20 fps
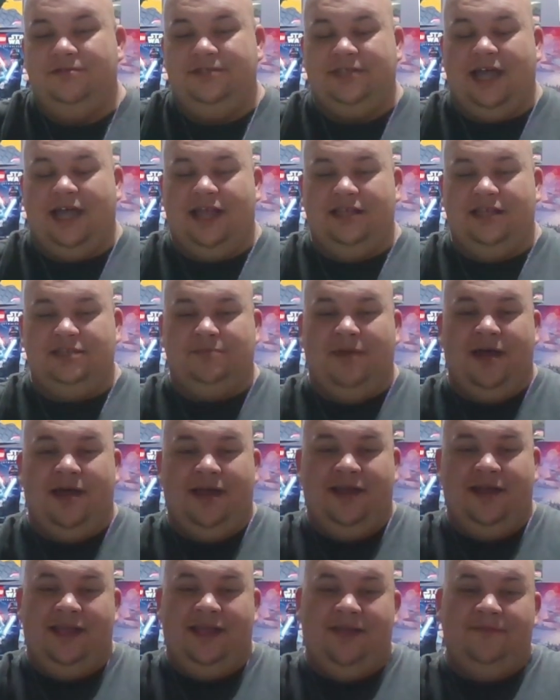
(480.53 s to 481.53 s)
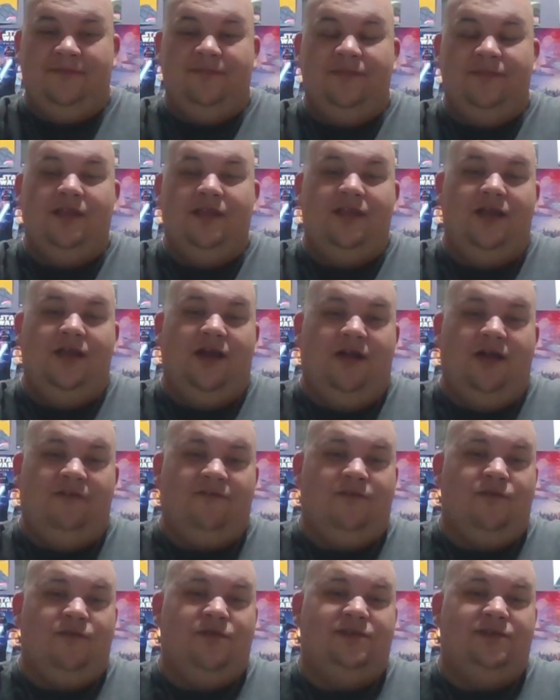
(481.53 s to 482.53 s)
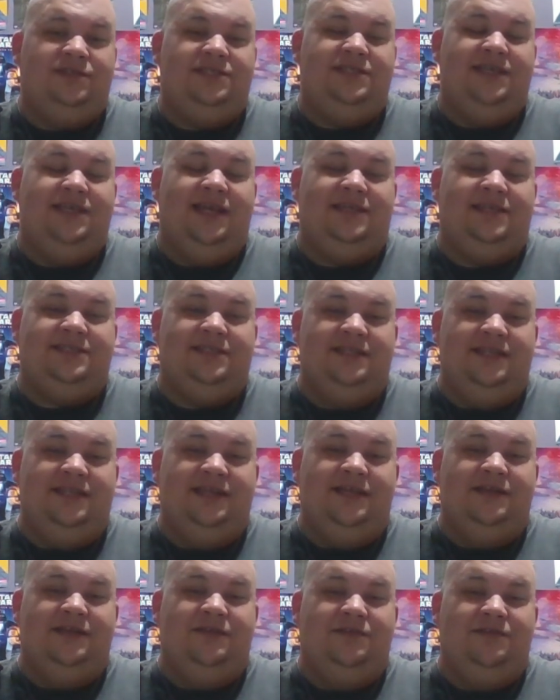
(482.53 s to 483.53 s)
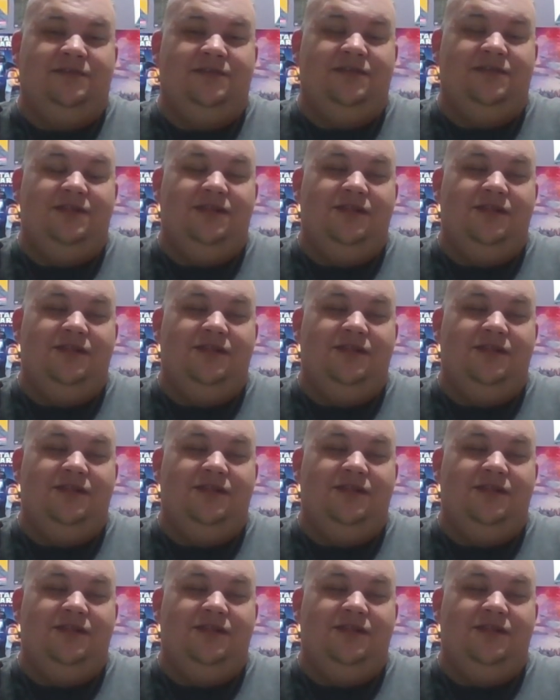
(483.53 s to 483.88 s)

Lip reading: Tyler's body. Of course, he has to deal